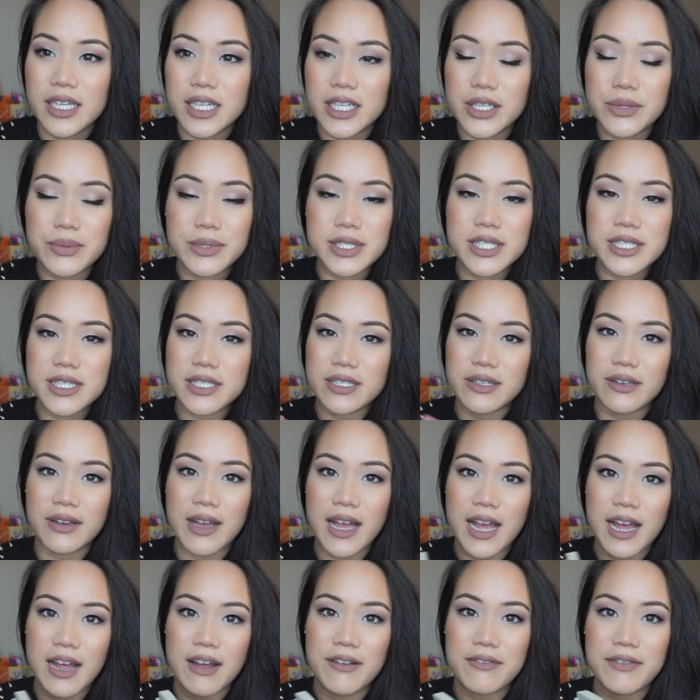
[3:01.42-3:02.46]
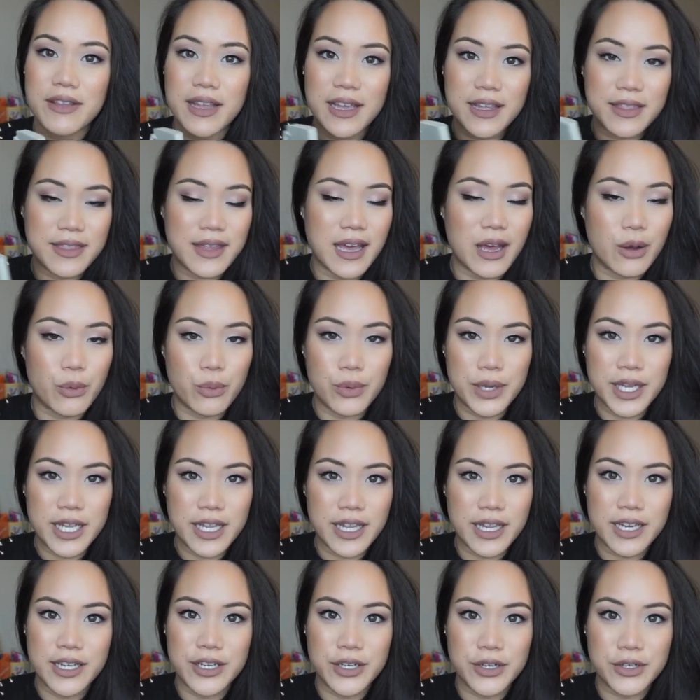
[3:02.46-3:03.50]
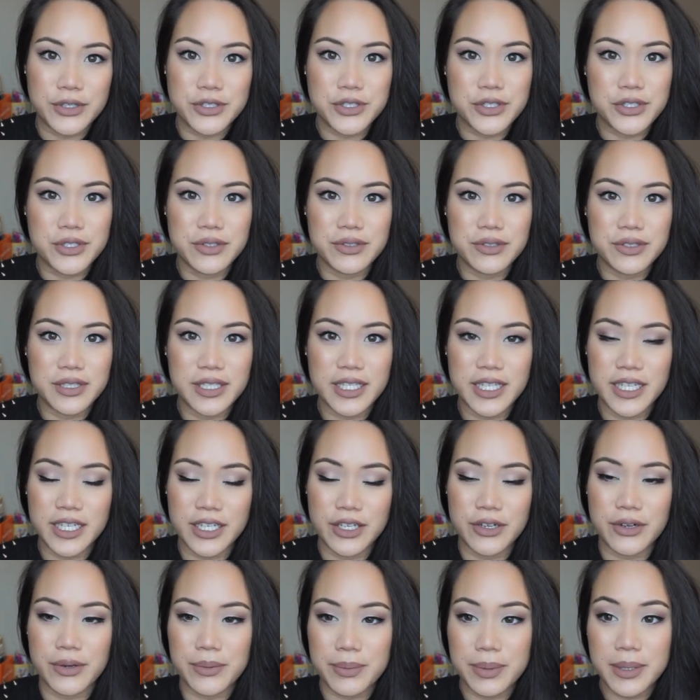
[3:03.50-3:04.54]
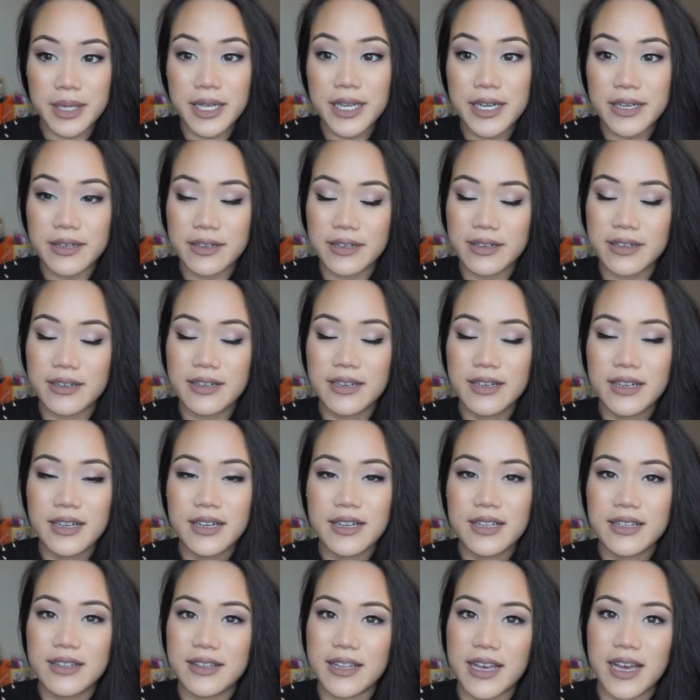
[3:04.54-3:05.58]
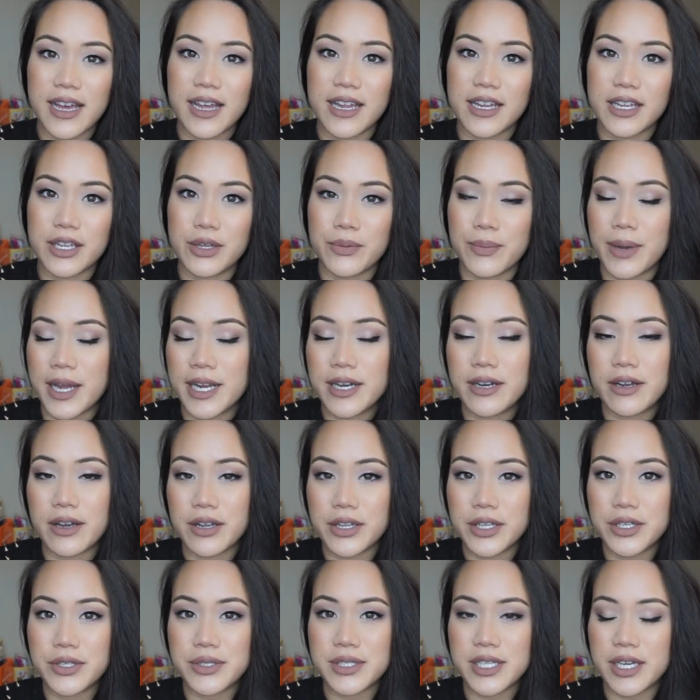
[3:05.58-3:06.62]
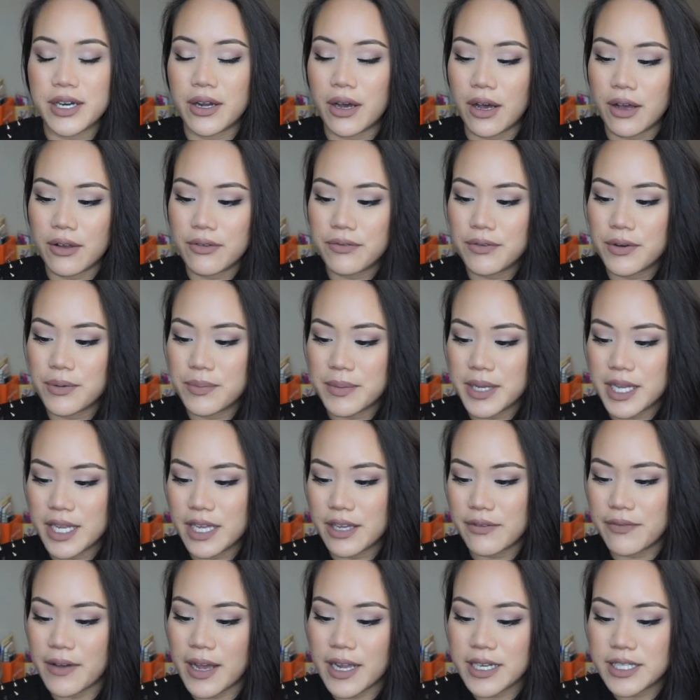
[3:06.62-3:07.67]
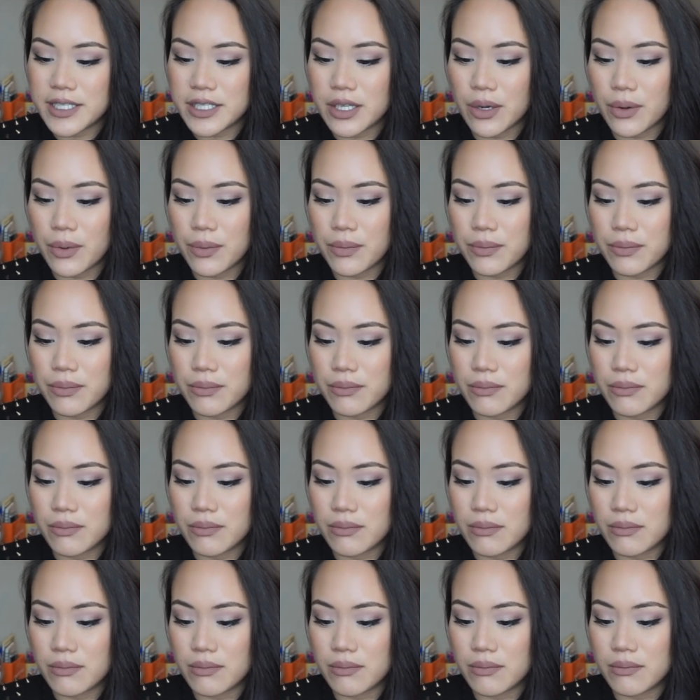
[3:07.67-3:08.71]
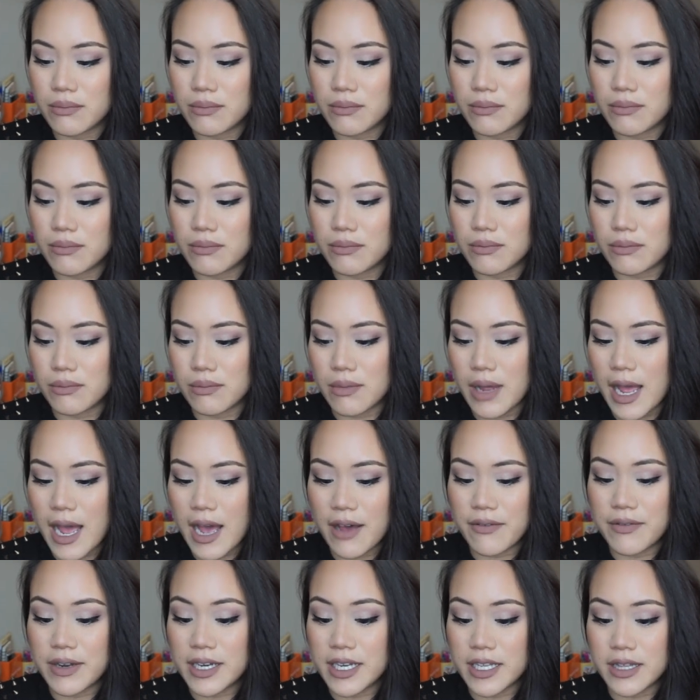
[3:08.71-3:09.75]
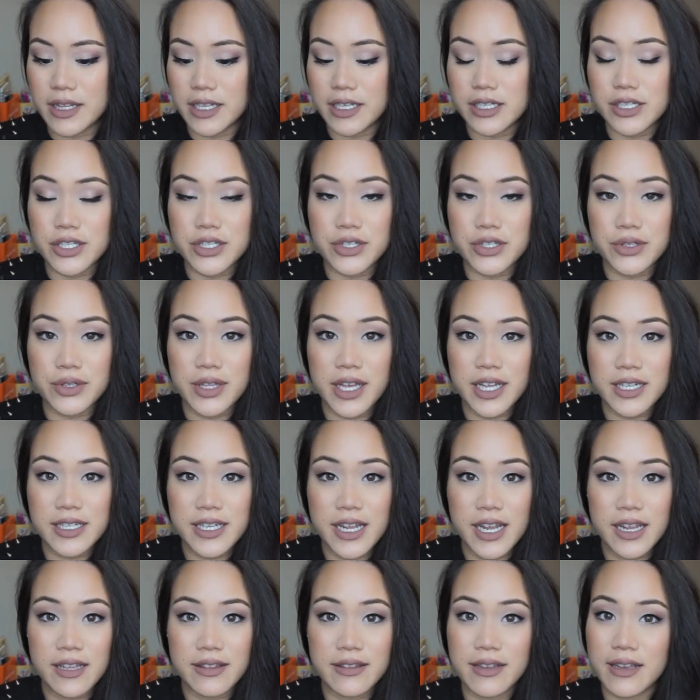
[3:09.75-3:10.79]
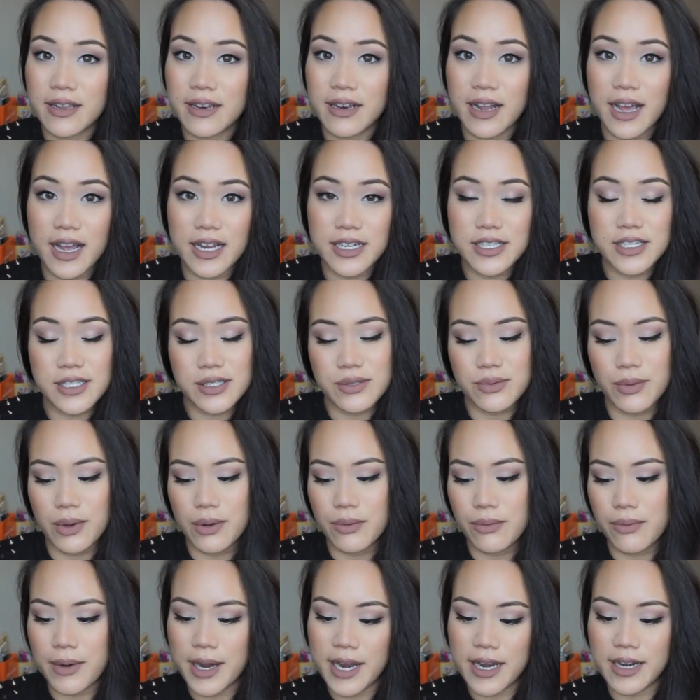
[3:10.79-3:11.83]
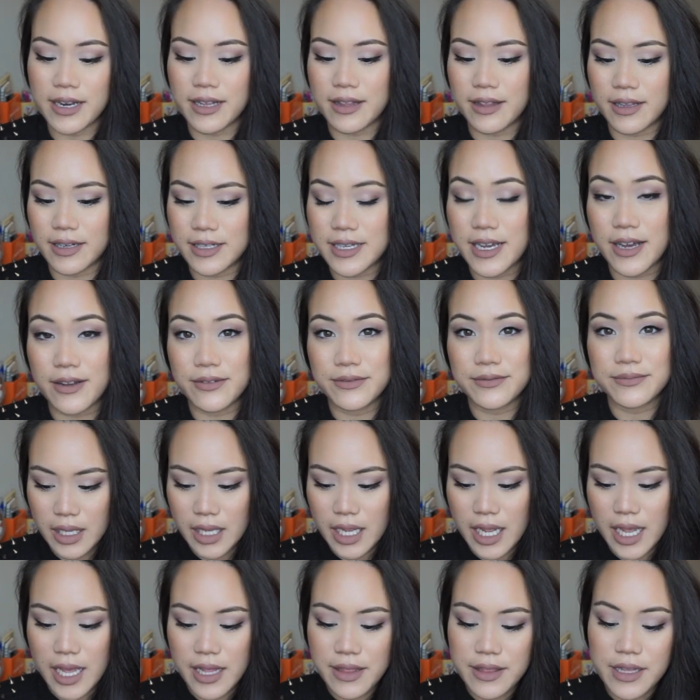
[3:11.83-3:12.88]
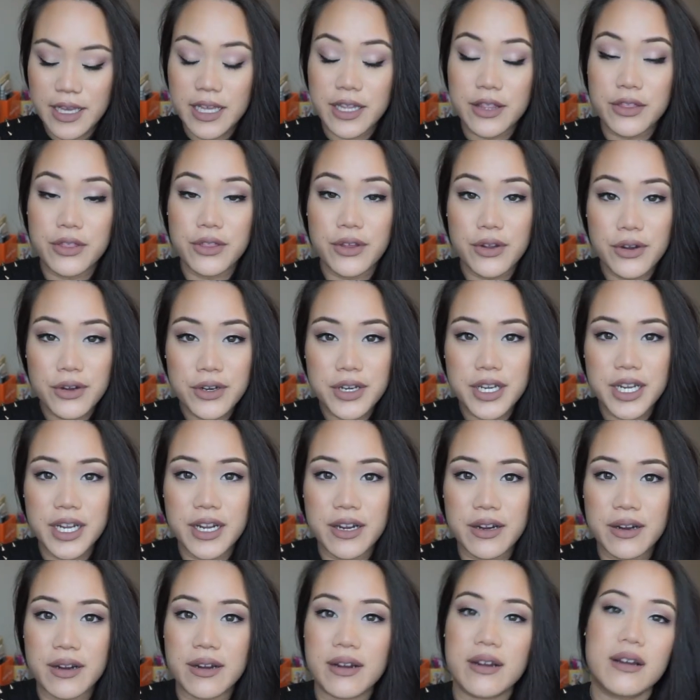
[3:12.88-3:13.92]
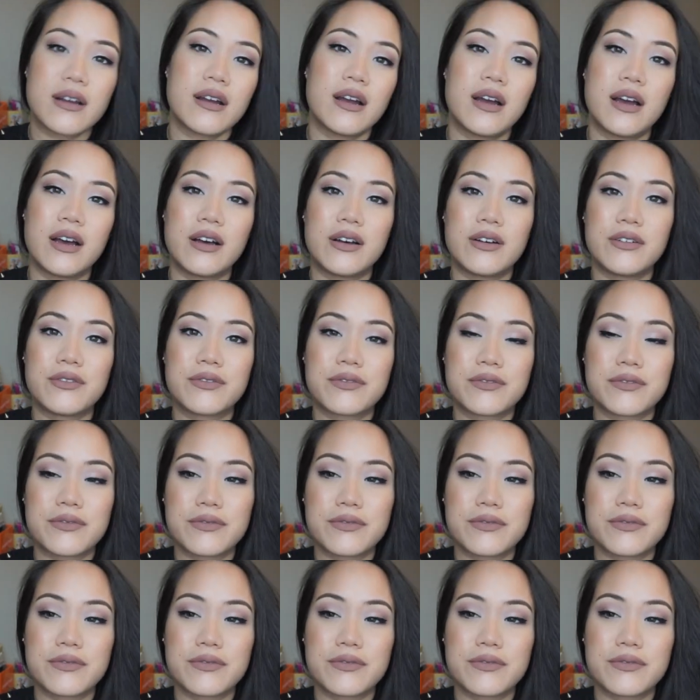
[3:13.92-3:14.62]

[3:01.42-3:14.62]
you would still have like that week in your planner that you might not use at all. For me, if I don't have anything to do that day, then I just won't write anything down. And then third year of